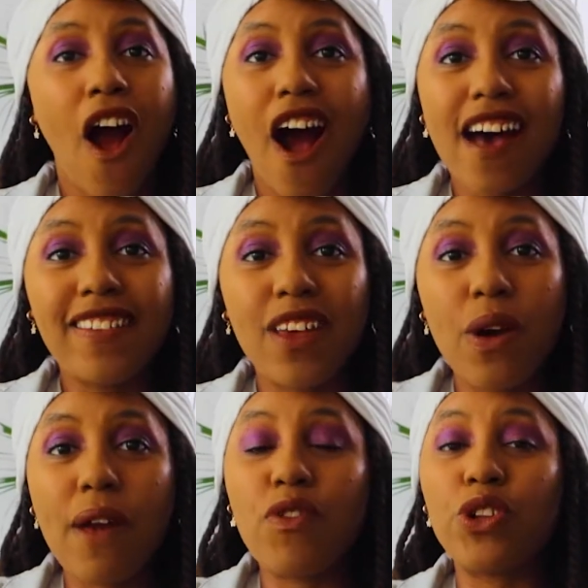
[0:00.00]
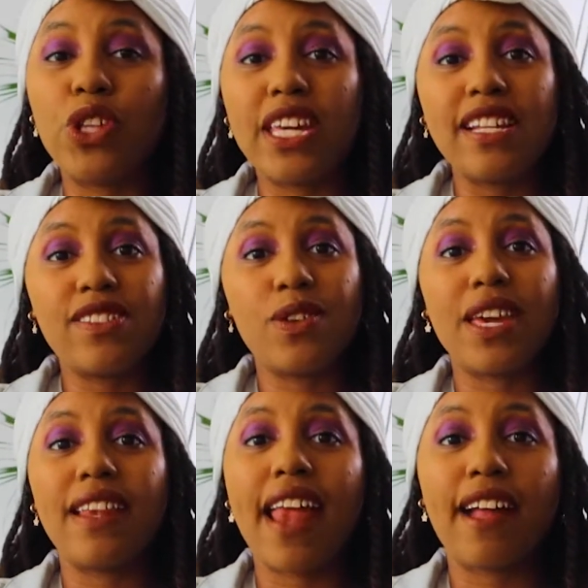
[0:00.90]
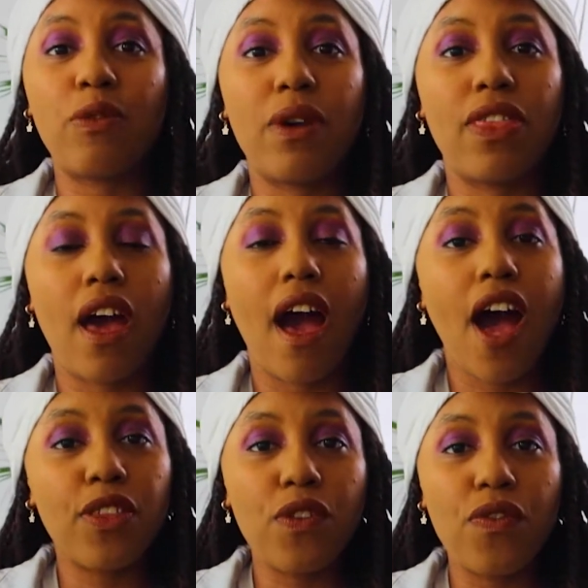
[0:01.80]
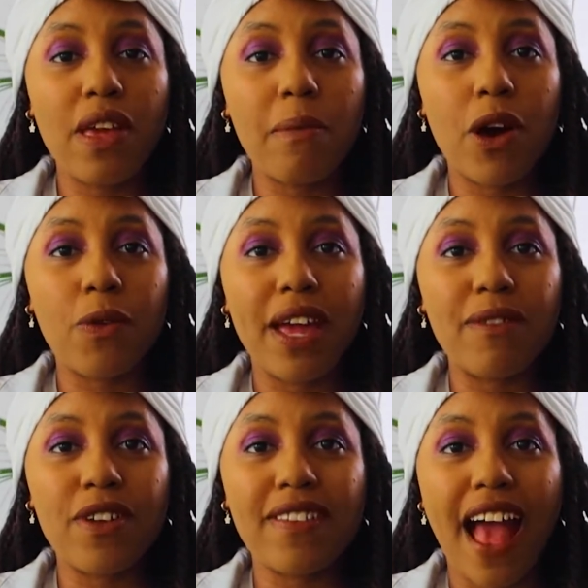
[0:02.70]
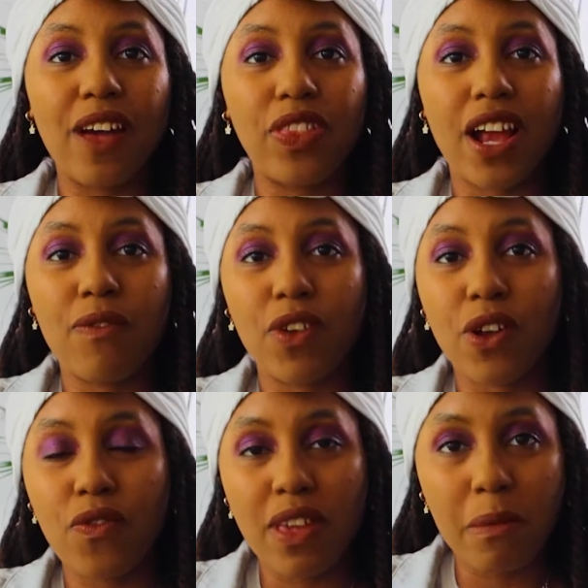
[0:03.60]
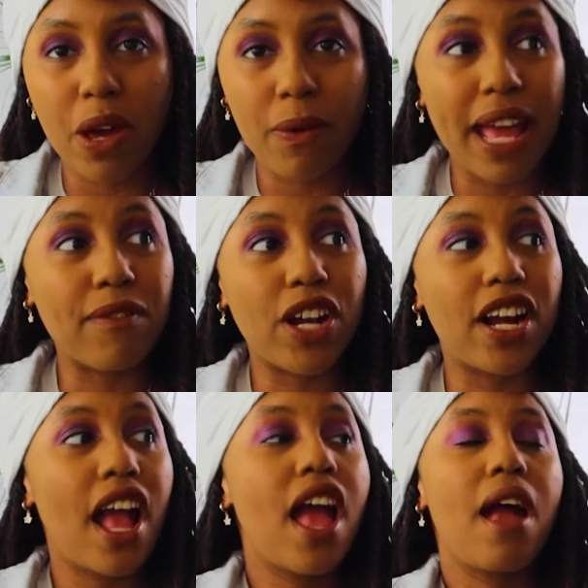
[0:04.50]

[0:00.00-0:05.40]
Also, if you're looking to connect with other female ravers out there, if you're a female raver,